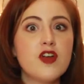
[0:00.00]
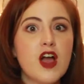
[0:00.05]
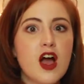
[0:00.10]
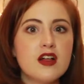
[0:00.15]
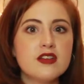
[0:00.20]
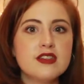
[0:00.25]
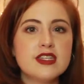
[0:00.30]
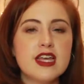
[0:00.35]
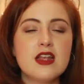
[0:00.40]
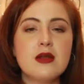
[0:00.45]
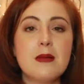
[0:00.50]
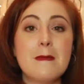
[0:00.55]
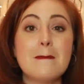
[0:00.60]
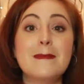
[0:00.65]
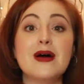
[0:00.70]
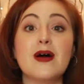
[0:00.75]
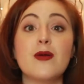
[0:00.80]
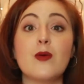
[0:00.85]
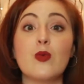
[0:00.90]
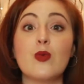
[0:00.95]
content,
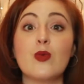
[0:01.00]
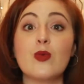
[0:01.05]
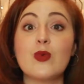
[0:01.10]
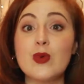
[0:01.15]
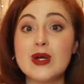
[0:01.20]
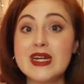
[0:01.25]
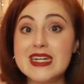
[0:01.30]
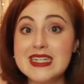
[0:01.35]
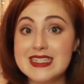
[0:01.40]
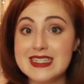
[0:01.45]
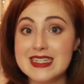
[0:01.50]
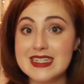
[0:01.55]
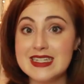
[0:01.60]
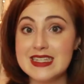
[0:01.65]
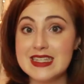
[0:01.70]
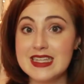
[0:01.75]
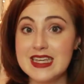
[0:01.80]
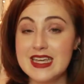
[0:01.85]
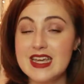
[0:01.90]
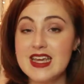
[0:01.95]
but
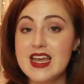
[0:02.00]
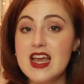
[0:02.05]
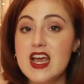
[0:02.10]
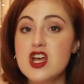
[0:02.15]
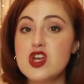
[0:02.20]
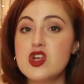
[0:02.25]
recently,